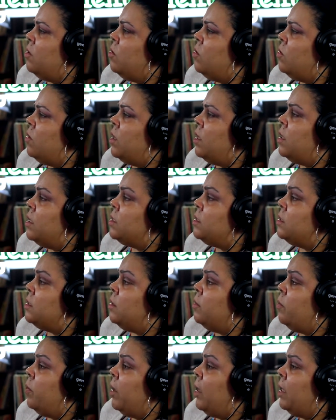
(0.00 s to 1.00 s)
it is
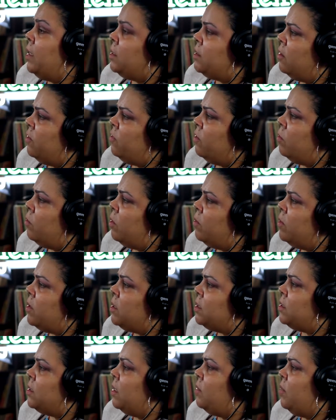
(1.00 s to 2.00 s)
the place of a woman
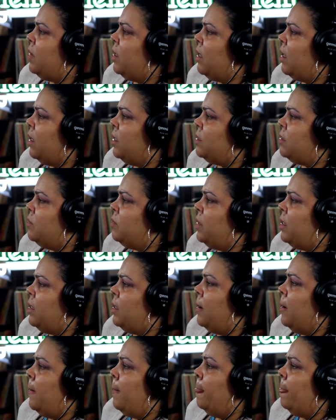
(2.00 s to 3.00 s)
to stay behind, to be,